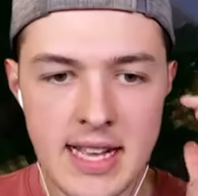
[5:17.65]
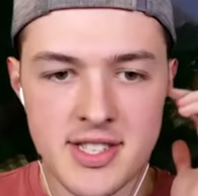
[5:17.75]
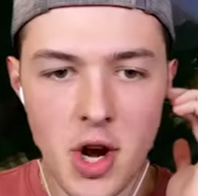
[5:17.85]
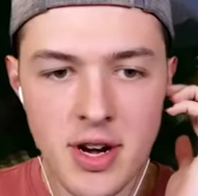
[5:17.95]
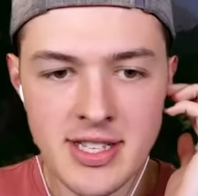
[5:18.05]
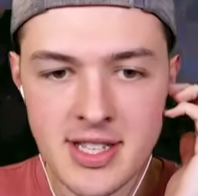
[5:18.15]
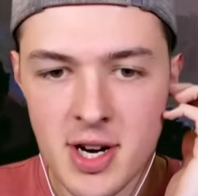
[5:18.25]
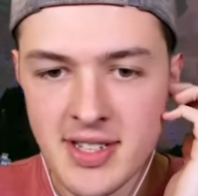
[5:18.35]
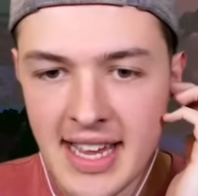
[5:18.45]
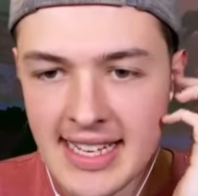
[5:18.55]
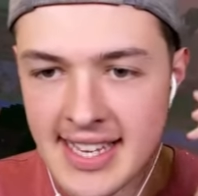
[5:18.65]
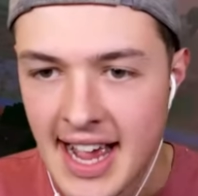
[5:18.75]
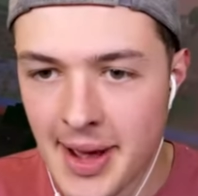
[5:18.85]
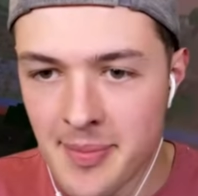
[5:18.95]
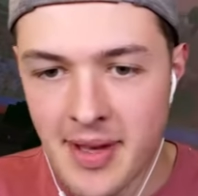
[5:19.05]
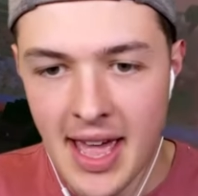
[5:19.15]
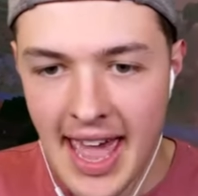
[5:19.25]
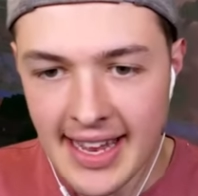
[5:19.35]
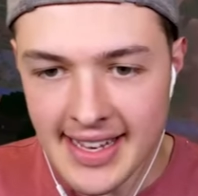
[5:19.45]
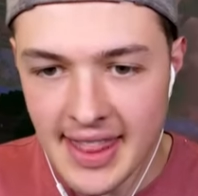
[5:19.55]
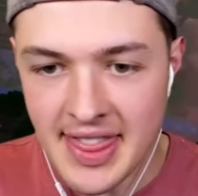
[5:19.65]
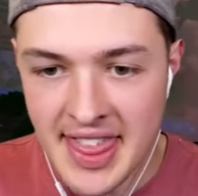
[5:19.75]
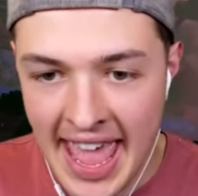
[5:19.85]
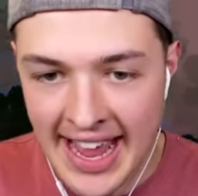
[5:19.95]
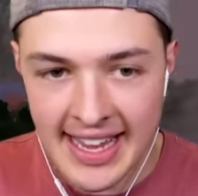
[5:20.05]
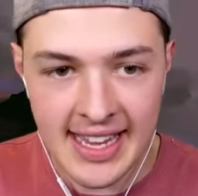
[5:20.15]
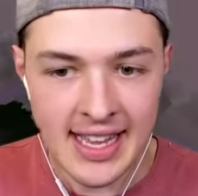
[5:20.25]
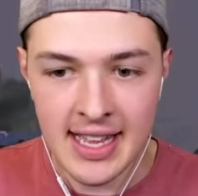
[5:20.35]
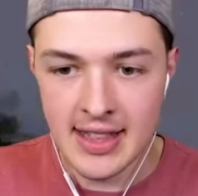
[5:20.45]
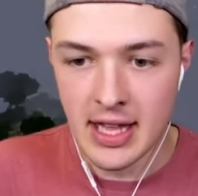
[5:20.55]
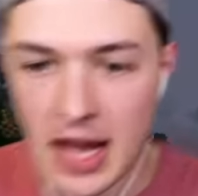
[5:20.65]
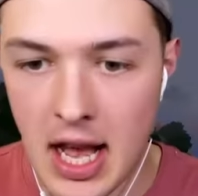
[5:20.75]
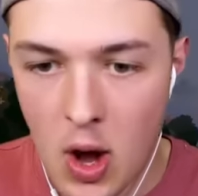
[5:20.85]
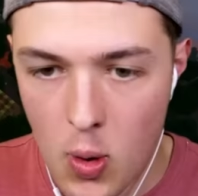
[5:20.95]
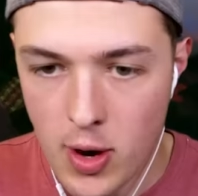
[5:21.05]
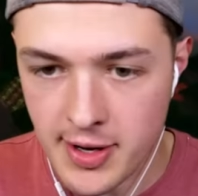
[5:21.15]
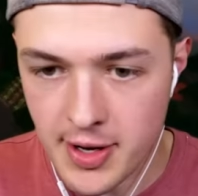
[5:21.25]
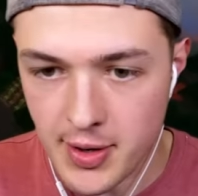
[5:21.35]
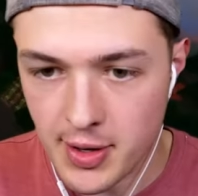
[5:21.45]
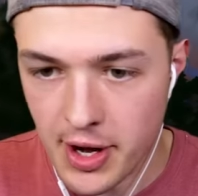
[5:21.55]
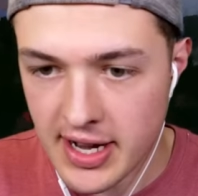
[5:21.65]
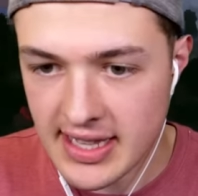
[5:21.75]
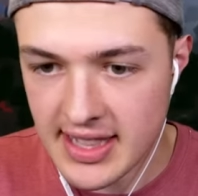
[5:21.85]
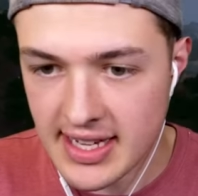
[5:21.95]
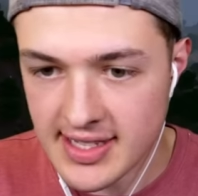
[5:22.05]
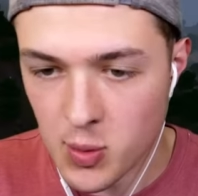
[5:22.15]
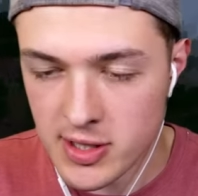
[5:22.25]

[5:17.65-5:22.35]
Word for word: It's starting to turn daytime, and thank the Lord, dude. Look at this.